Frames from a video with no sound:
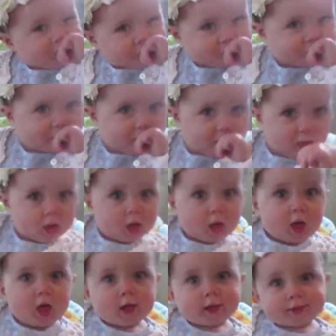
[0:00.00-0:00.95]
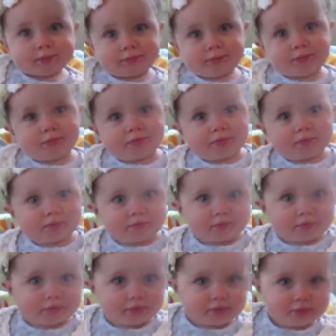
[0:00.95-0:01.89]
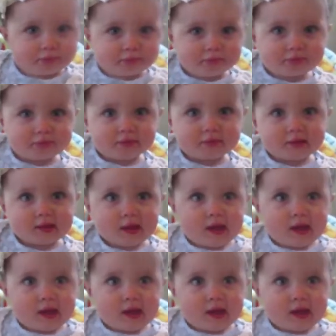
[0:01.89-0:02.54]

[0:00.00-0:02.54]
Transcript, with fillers: tries to get you. I get you, get you, get you.